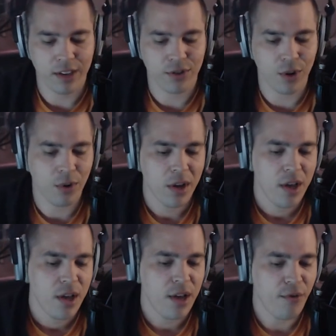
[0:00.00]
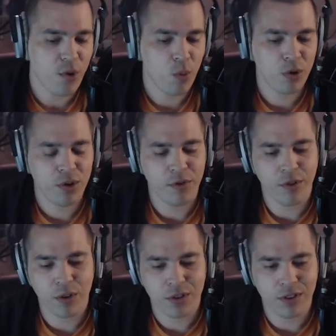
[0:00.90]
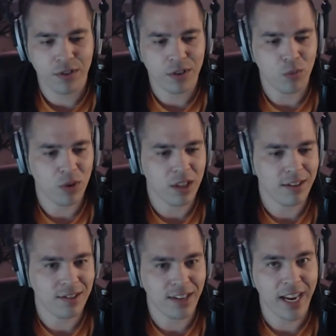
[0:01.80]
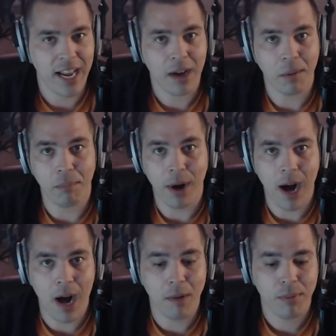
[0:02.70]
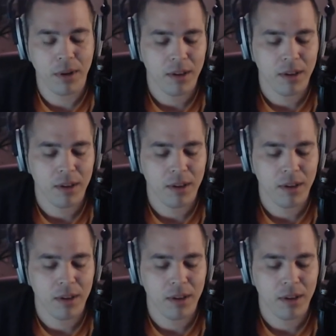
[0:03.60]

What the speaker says: So if you want your verses to really stand out and pop,